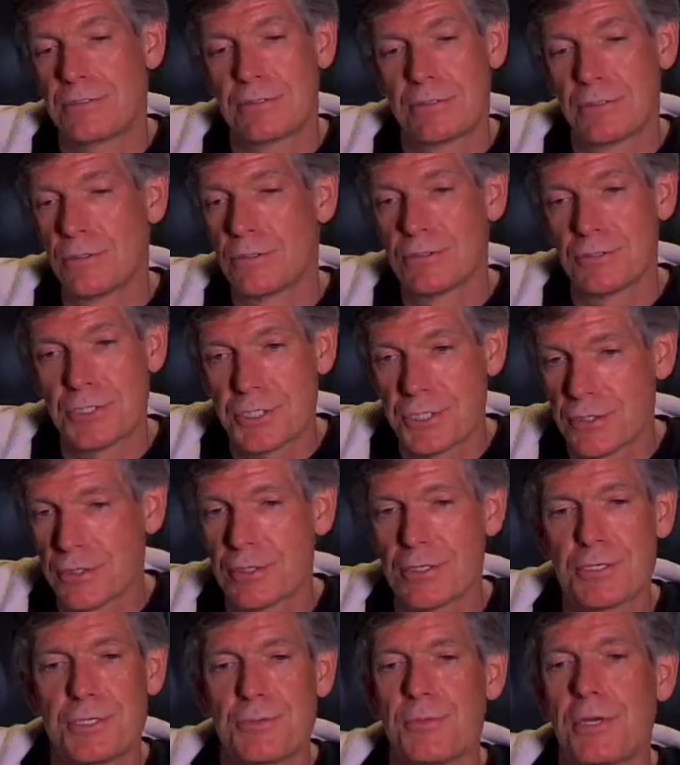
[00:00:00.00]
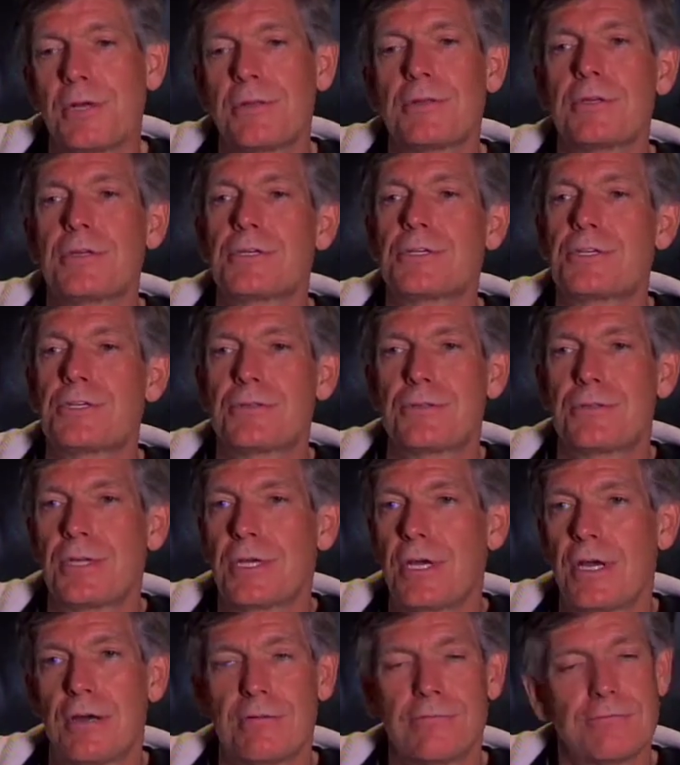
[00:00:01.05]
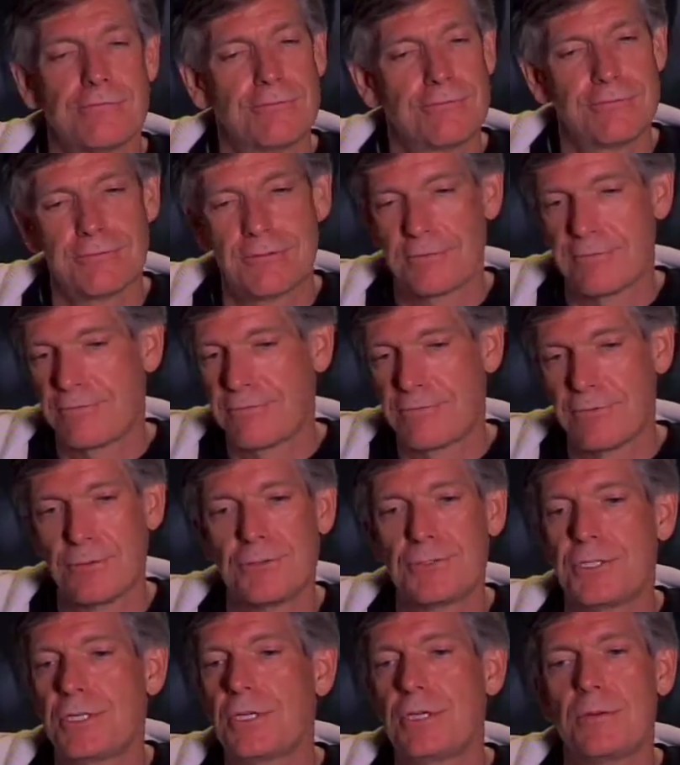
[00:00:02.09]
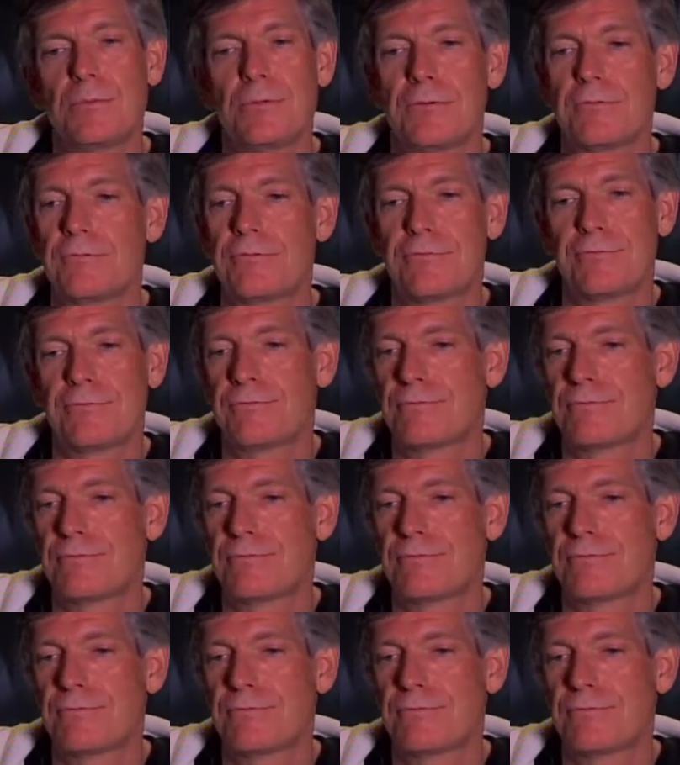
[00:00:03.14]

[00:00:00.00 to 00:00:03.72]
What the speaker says: Google's serious about this. They have a full team of